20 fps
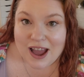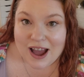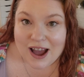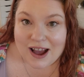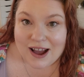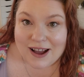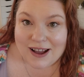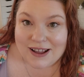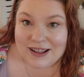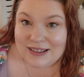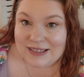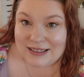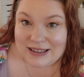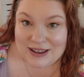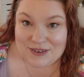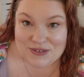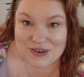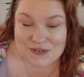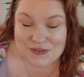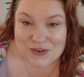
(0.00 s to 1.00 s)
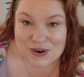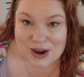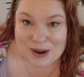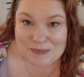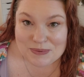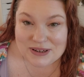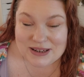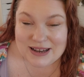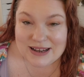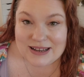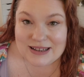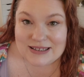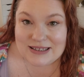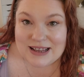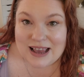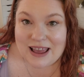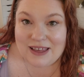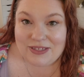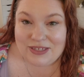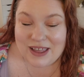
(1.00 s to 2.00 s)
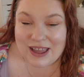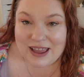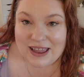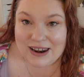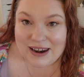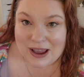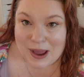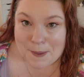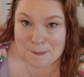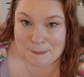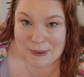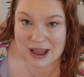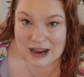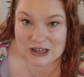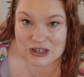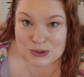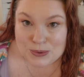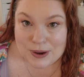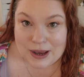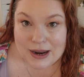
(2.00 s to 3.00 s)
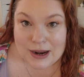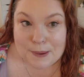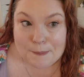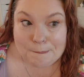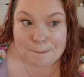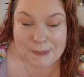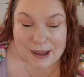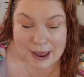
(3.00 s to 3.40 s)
uh, leave it for a couple days and then come back to it.